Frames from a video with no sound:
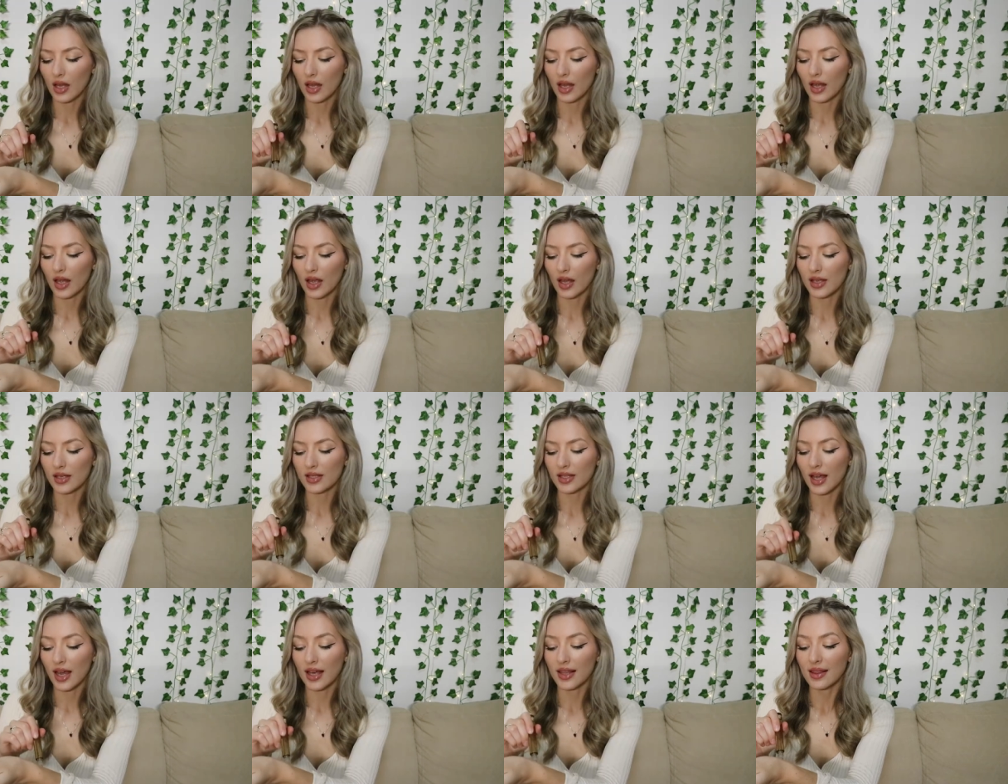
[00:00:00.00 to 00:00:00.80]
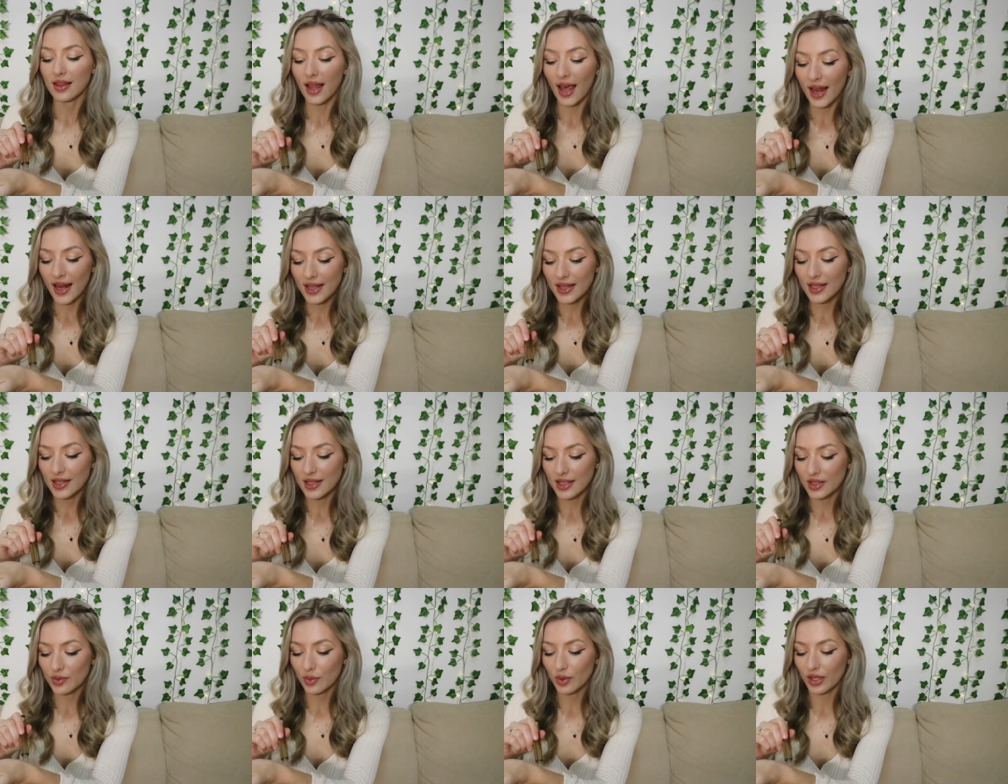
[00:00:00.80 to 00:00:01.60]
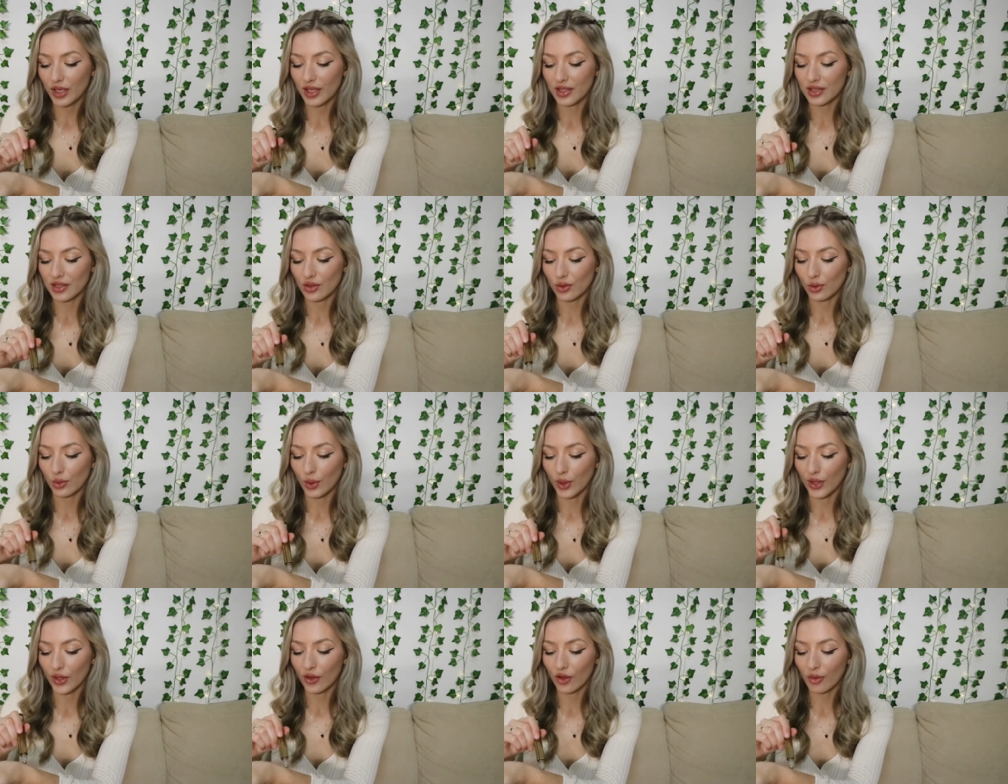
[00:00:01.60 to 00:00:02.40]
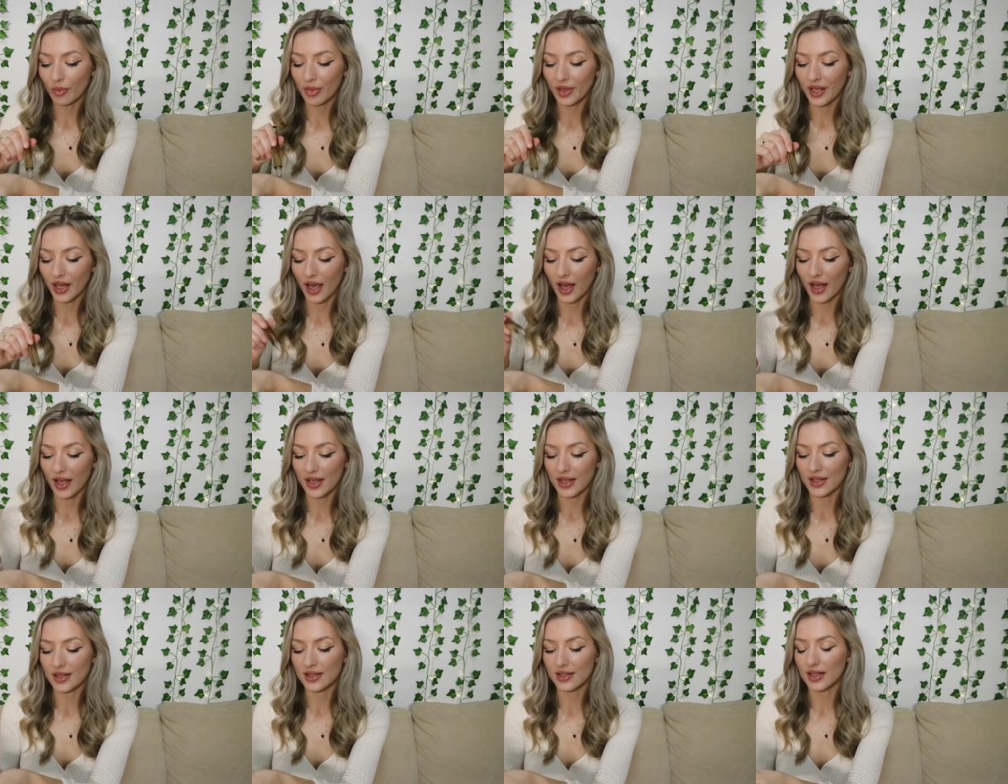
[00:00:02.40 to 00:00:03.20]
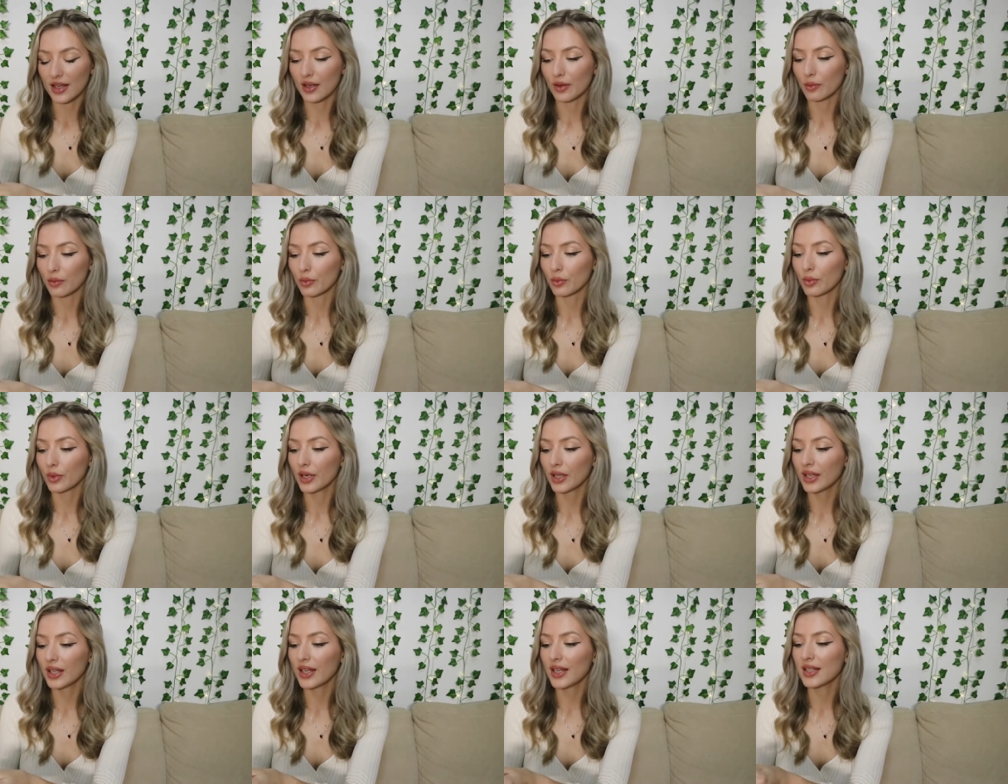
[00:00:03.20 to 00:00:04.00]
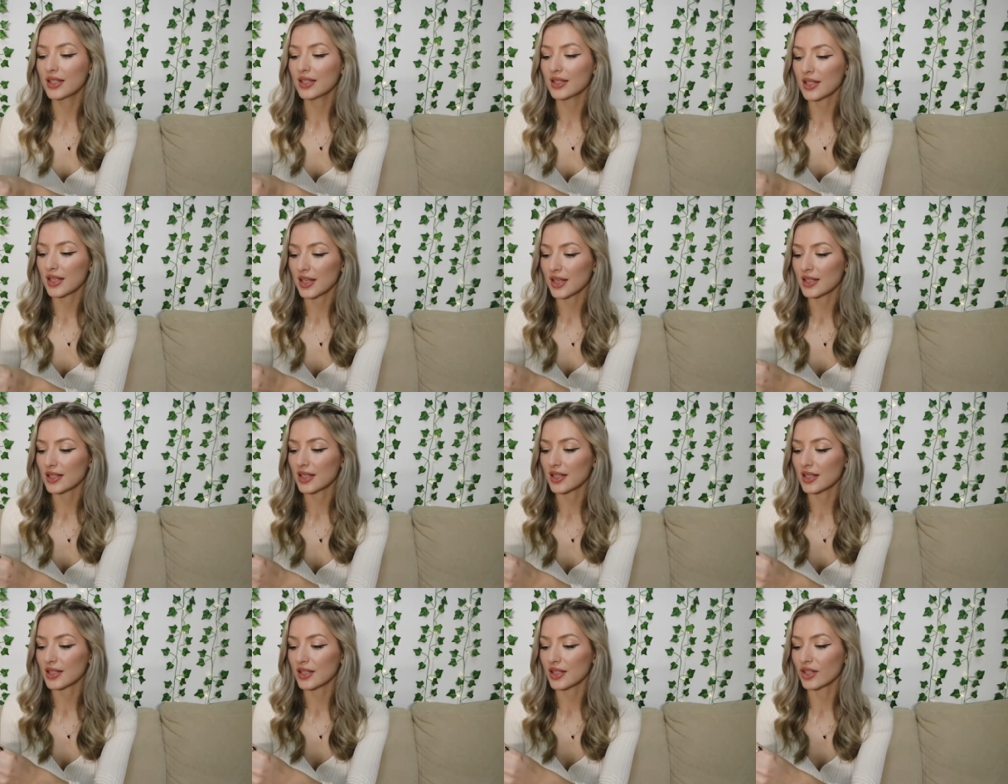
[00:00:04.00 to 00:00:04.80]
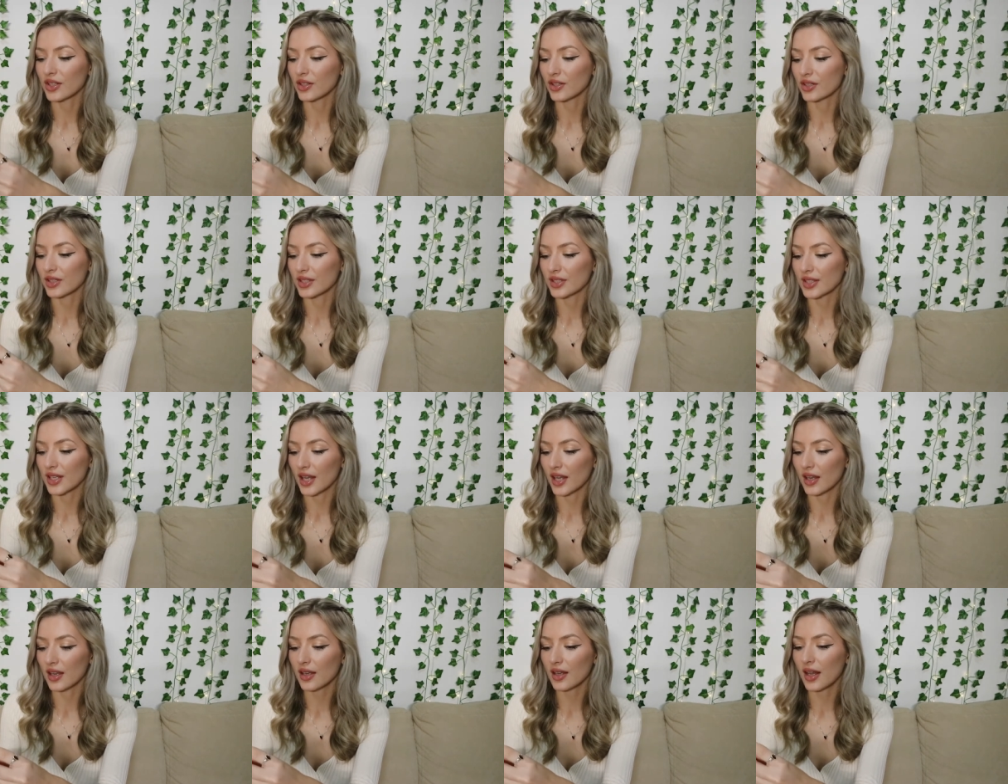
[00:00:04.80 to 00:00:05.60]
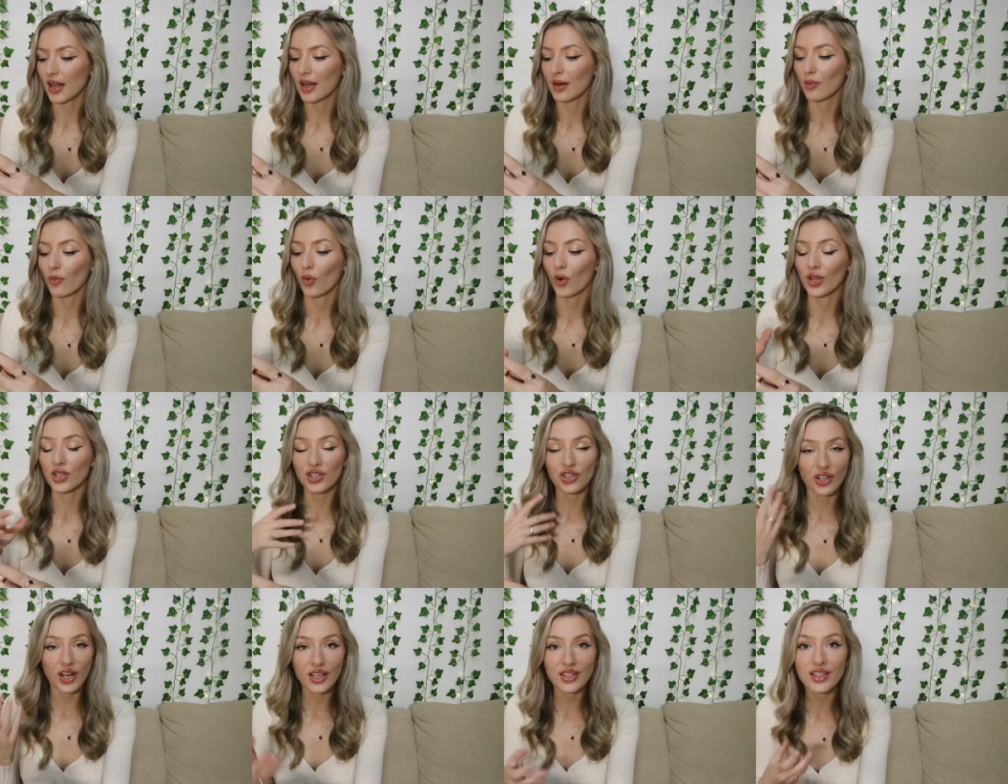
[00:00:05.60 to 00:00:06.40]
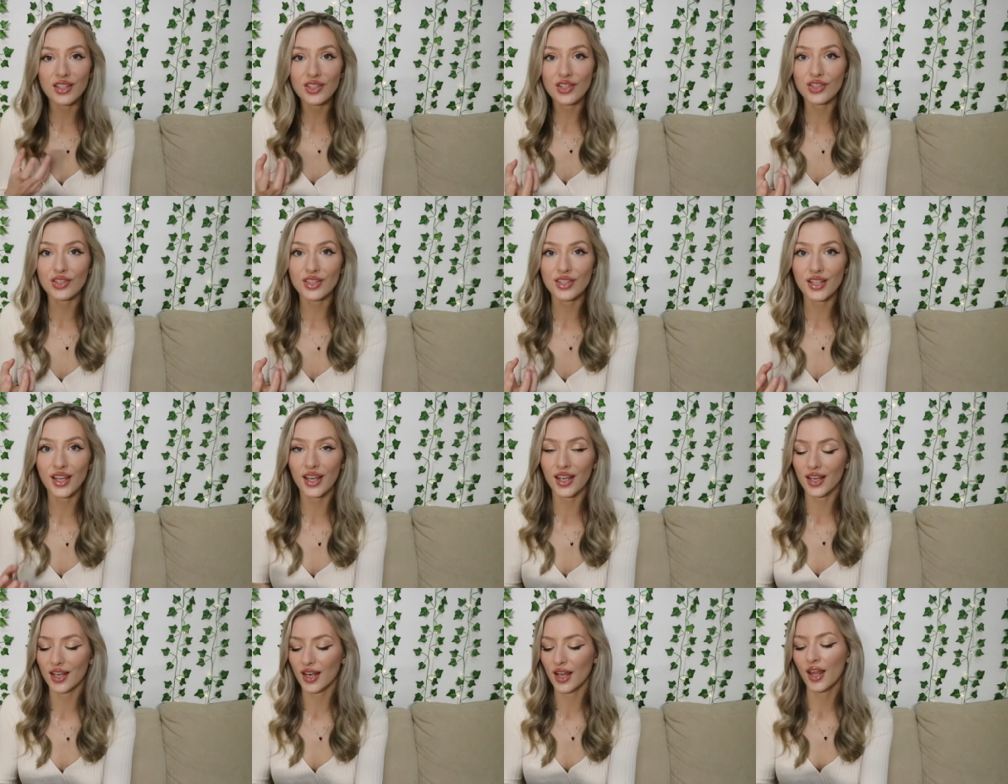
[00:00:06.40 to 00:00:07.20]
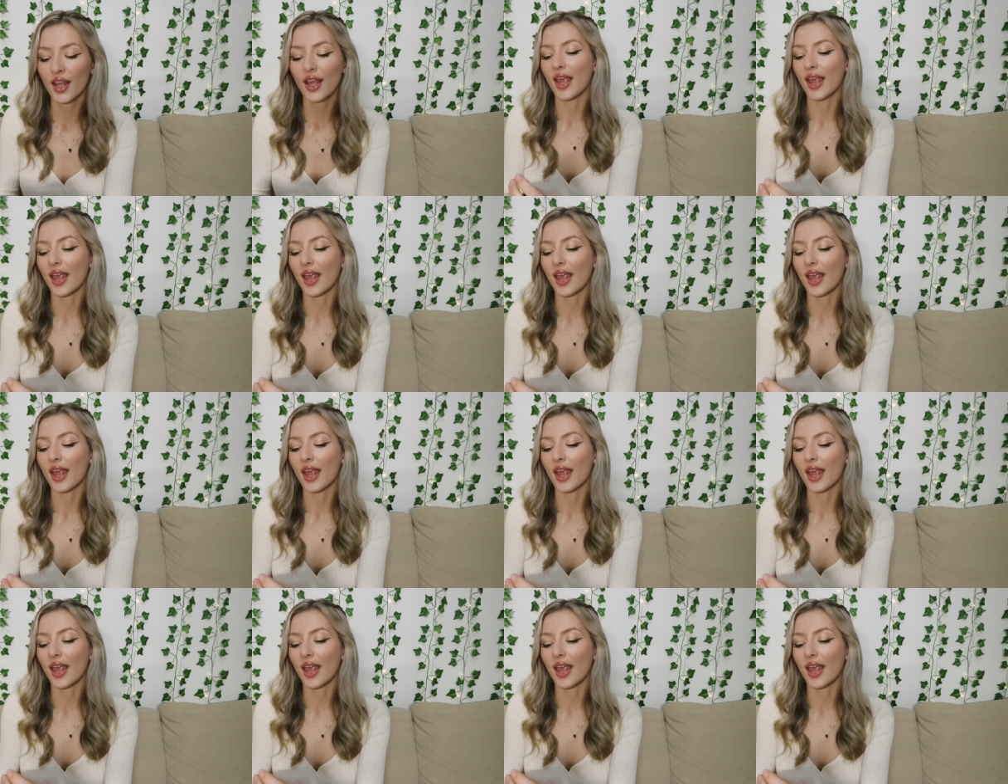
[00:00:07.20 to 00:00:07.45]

and I like that this one is an oil because it really sinks into your skin and moisturizes your skin